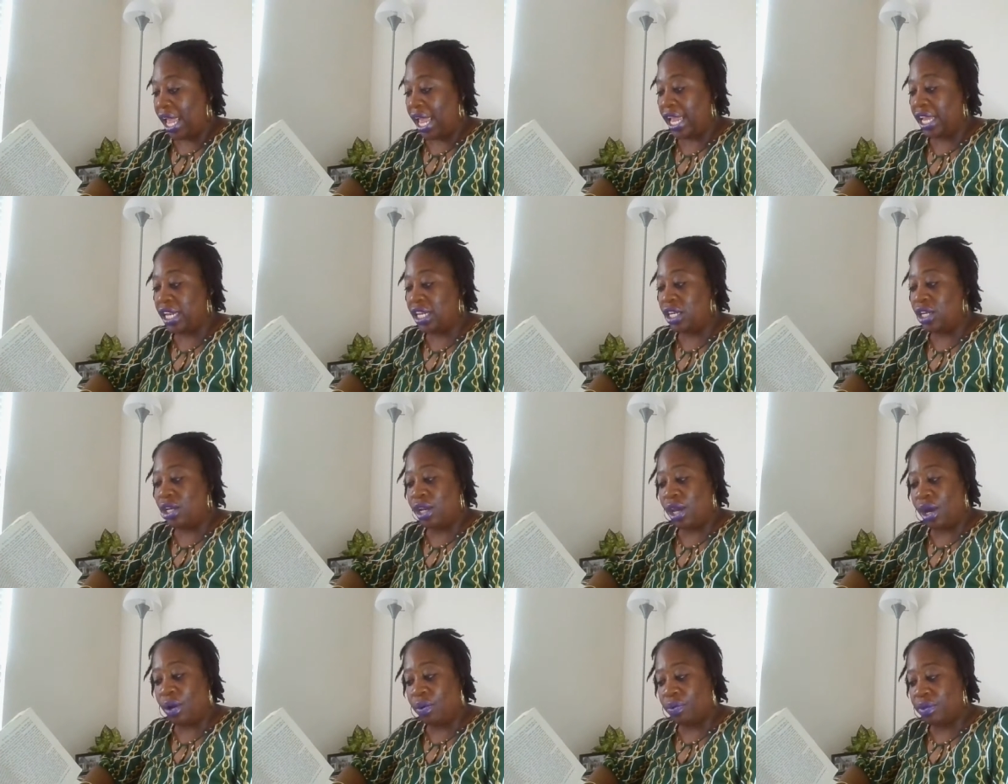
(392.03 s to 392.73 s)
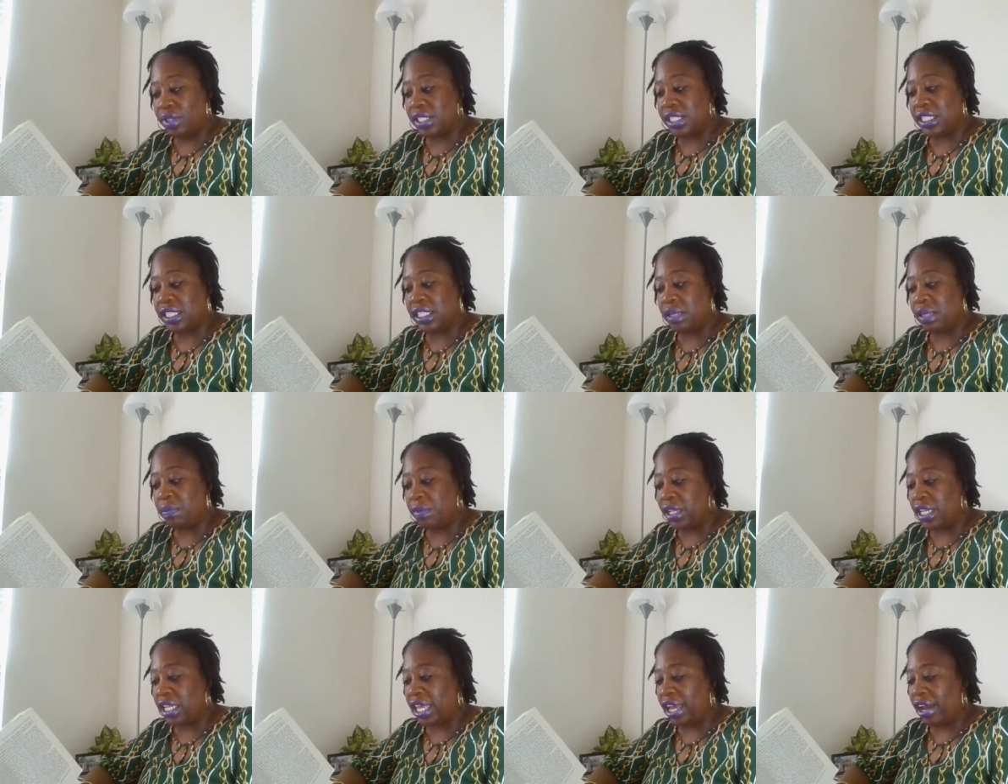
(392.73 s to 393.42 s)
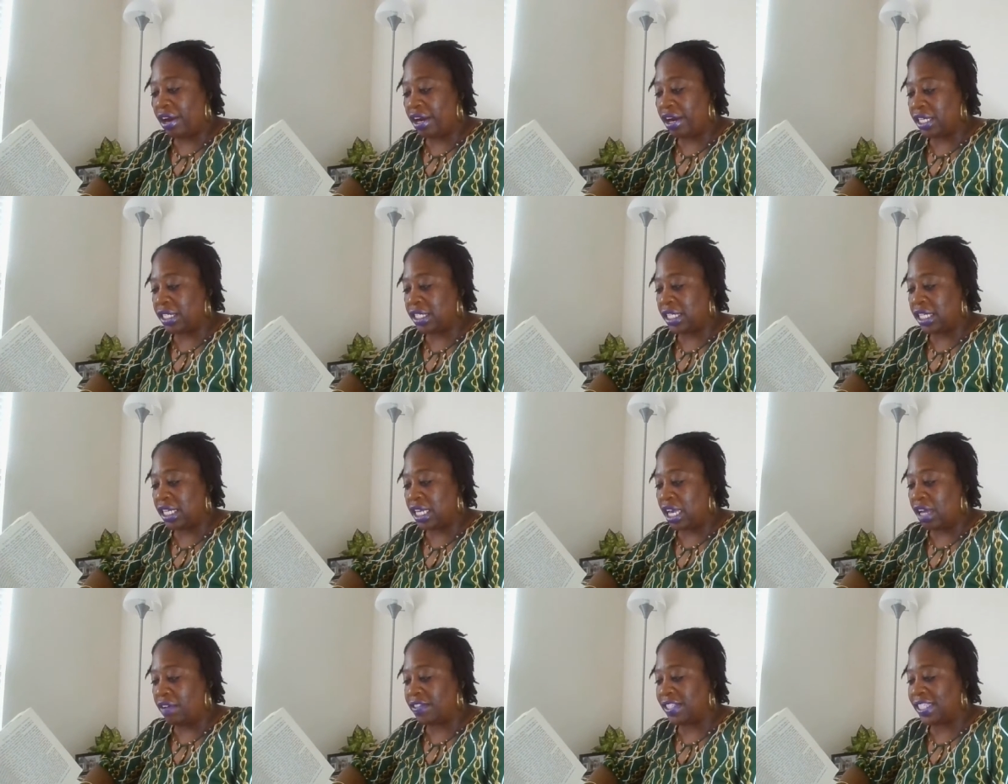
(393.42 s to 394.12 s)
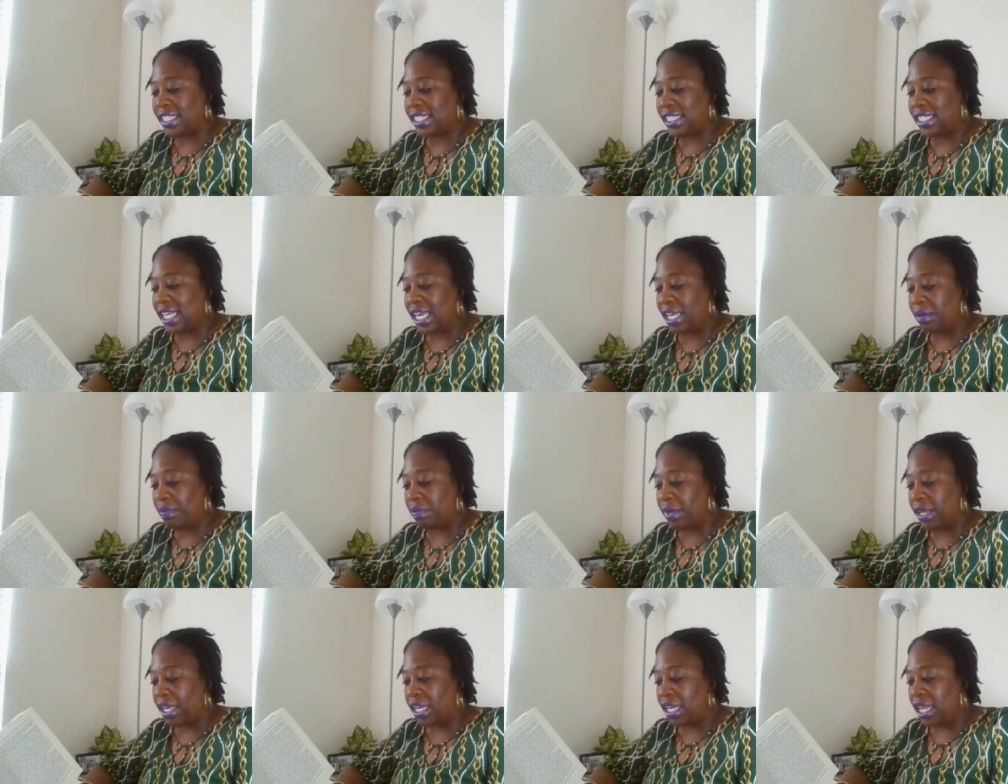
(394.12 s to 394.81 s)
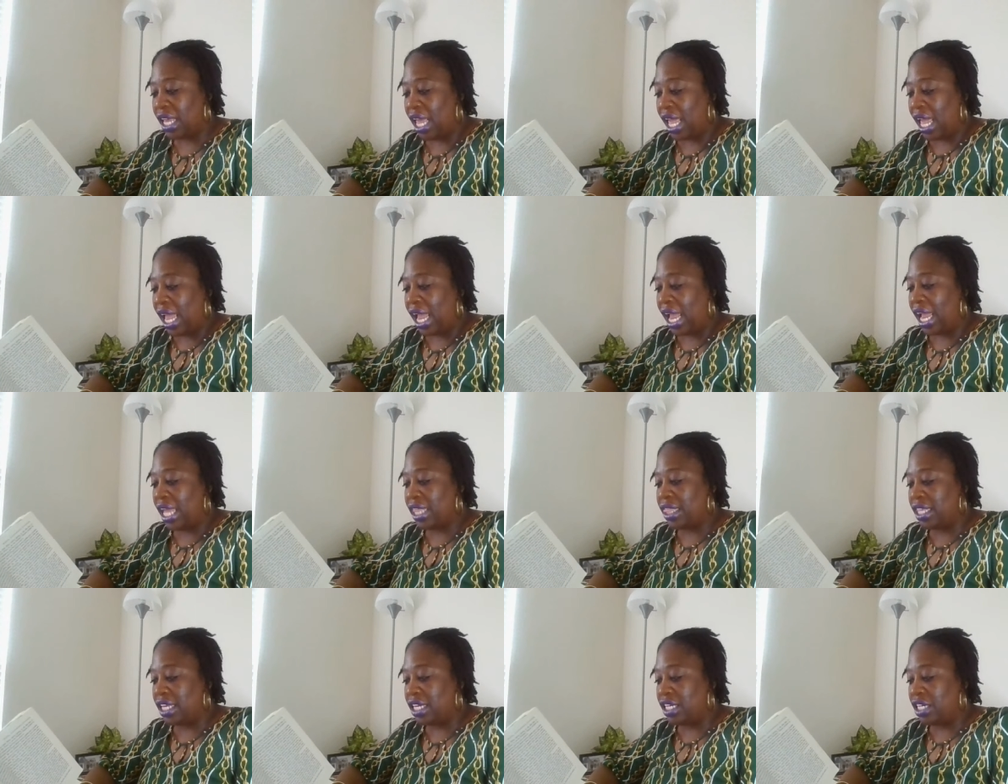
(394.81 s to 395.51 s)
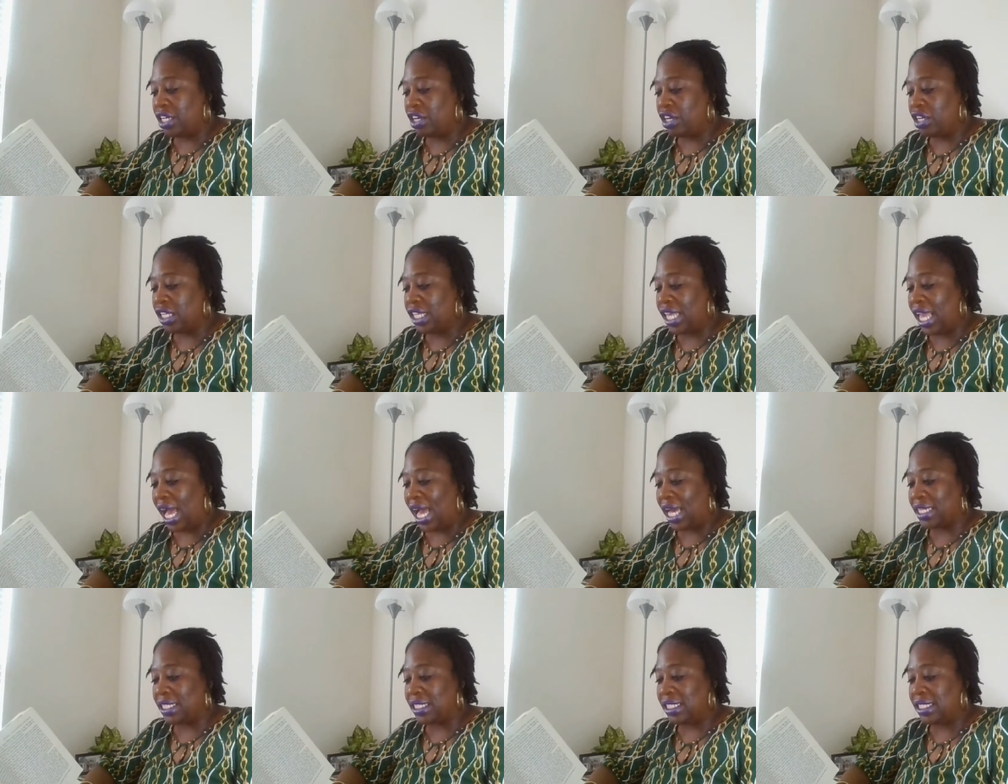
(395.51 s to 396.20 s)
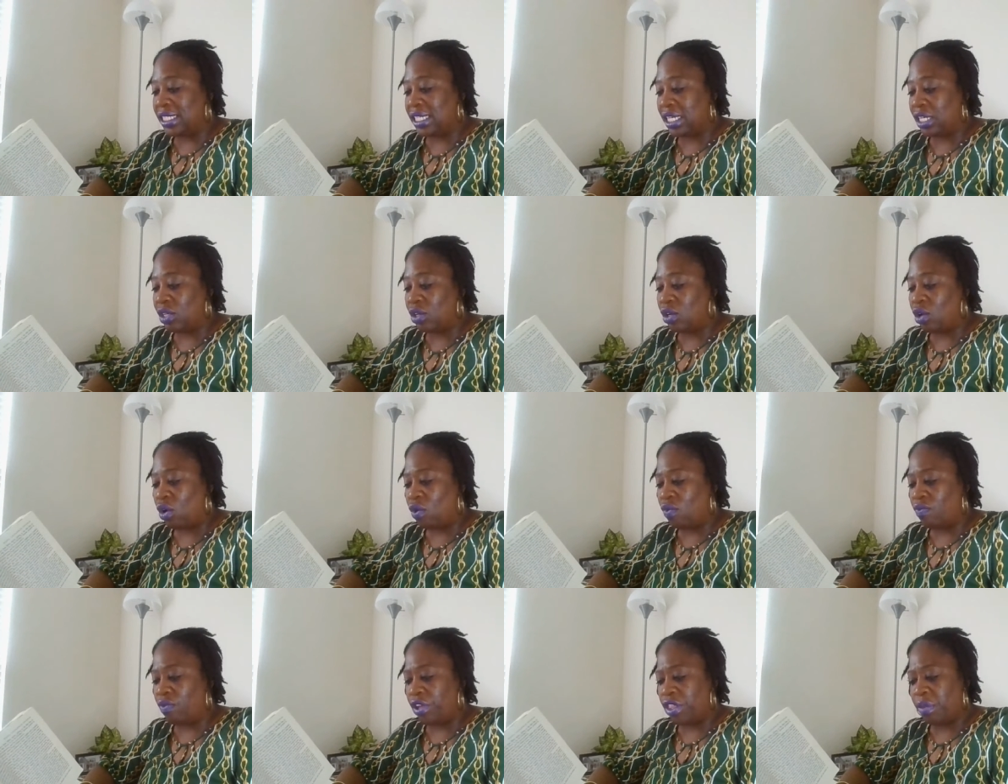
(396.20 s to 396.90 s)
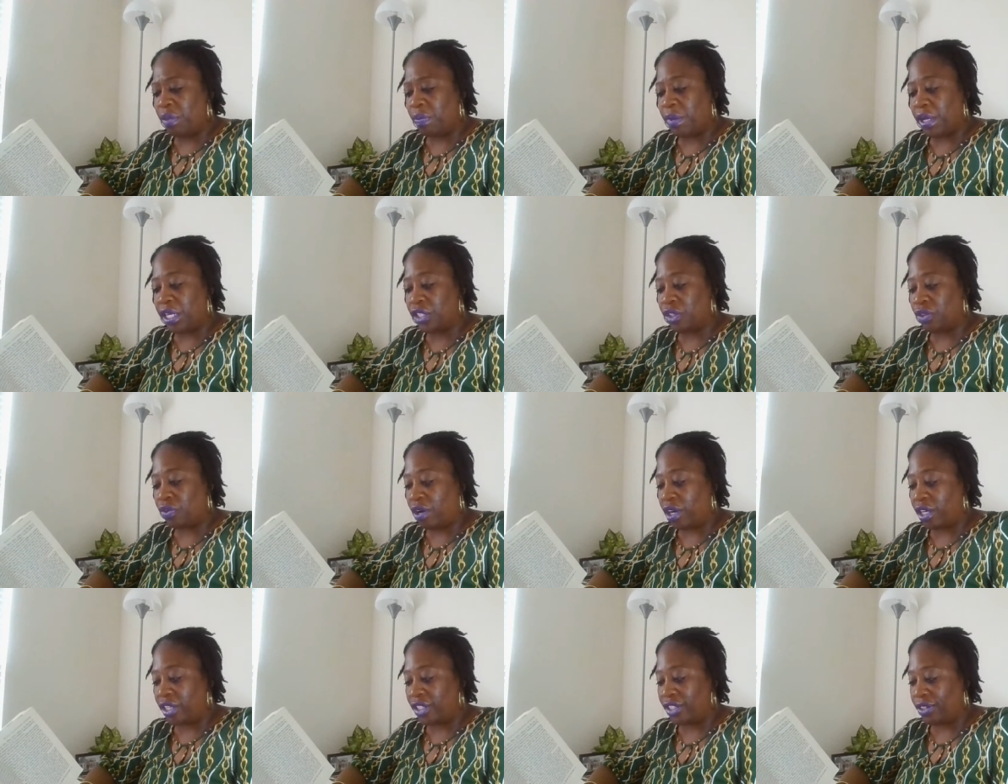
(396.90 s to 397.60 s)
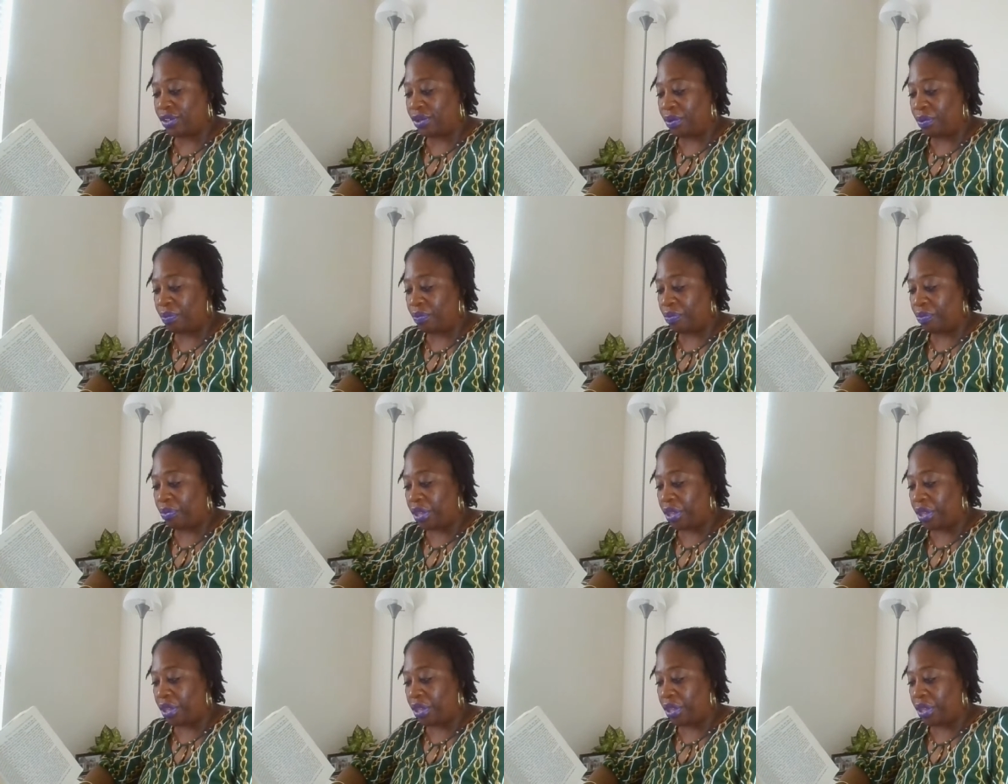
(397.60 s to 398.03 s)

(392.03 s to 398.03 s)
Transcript: and note the similarity of sentiment and the nearly identical rhythmic structure.